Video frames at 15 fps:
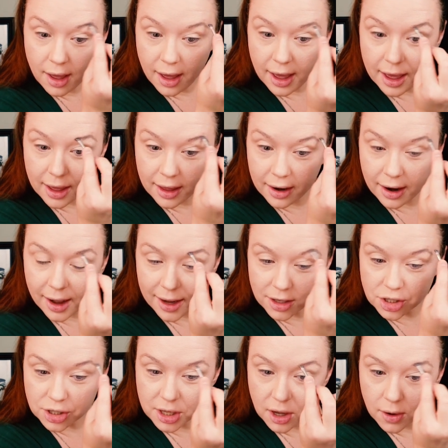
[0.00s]
and
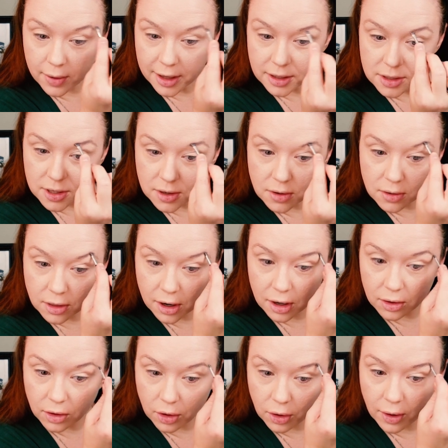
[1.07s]
actually go into their
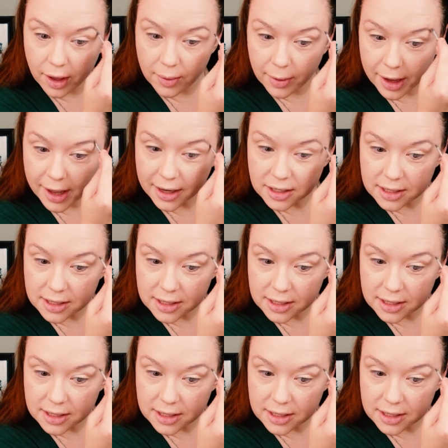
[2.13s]
little NYX